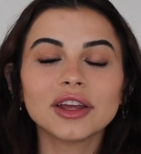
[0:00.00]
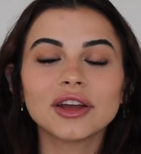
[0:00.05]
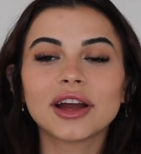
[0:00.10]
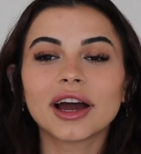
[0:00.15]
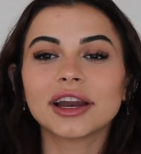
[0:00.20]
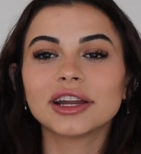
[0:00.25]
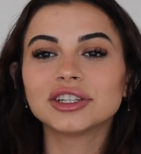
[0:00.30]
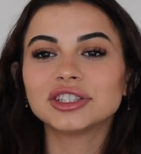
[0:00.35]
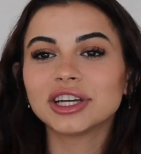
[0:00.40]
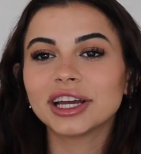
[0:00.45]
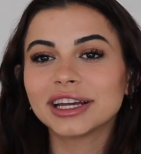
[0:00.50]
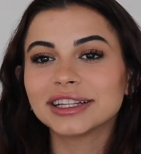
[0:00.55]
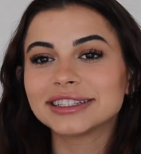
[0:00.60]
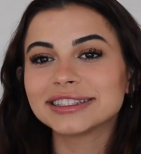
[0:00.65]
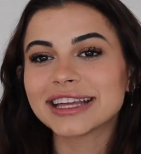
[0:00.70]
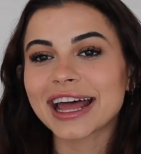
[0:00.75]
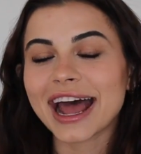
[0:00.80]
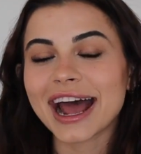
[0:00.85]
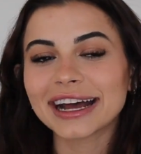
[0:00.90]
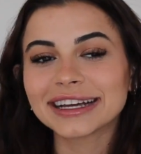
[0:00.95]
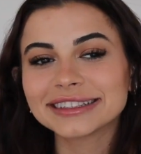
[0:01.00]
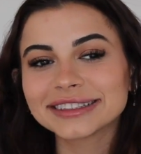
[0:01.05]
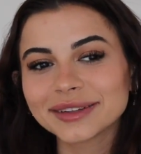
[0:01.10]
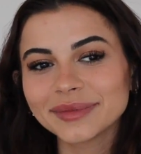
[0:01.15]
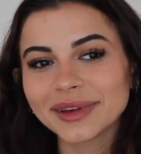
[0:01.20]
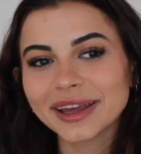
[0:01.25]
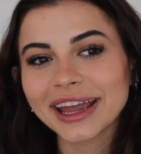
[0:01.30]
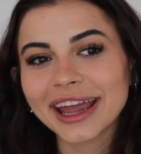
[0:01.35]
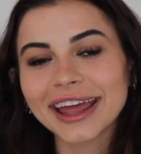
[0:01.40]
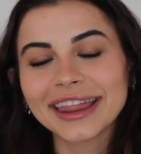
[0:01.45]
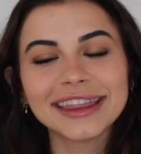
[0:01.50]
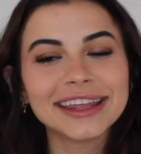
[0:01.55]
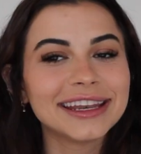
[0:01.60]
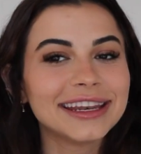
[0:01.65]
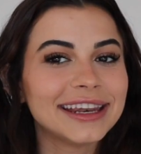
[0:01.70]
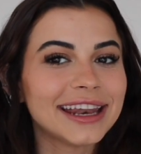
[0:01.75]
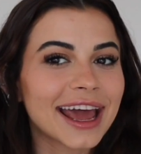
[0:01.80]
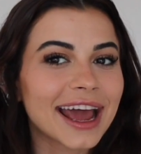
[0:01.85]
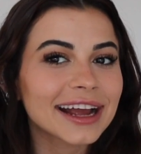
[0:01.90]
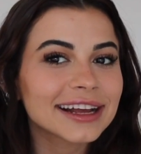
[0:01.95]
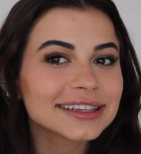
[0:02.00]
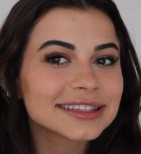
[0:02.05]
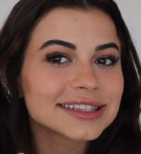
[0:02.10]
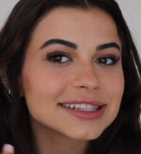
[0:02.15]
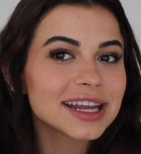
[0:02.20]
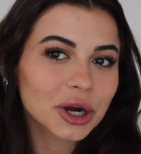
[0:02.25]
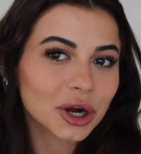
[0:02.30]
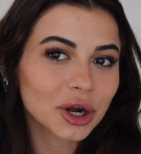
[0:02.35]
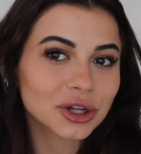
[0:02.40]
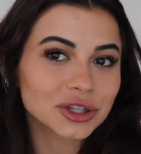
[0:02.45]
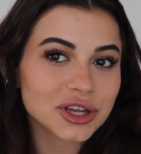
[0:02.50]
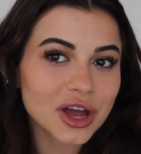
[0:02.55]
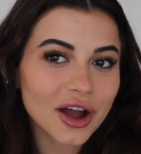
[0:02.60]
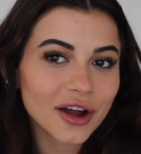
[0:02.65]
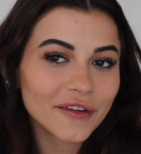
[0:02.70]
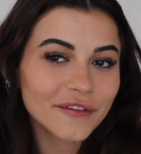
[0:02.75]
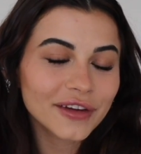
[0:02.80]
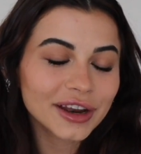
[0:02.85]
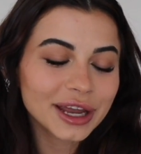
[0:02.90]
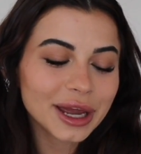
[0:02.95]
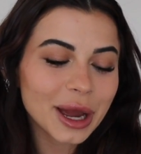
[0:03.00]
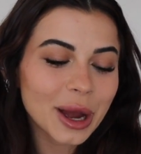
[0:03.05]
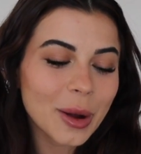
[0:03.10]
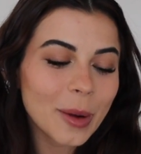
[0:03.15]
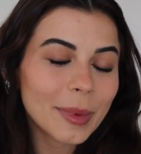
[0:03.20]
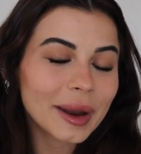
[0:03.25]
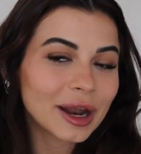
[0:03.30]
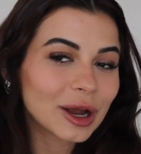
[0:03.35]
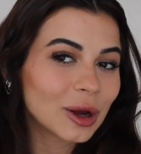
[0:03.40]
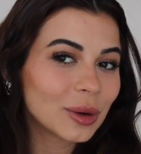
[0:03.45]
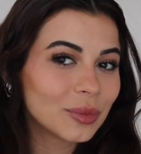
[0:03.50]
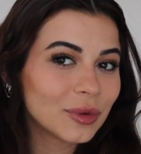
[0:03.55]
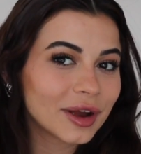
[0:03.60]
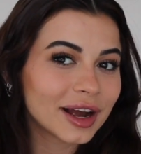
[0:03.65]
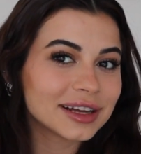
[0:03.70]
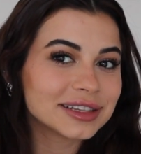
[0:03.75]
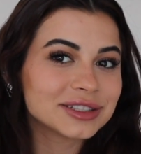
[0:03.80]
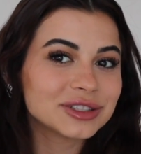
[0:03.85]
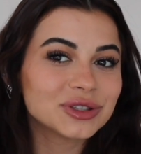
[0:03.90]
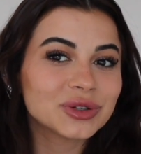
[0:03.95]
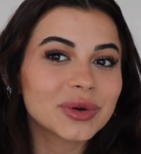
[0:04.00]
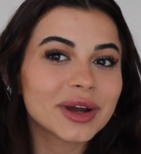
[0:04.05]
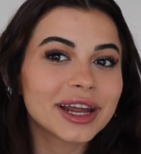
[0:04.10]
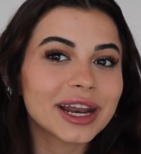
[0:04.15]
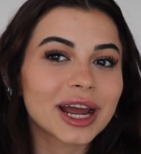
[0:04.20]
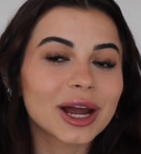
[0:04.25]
You got a chance to ask me in the next girl talk video, but I hope you guys enjoyed.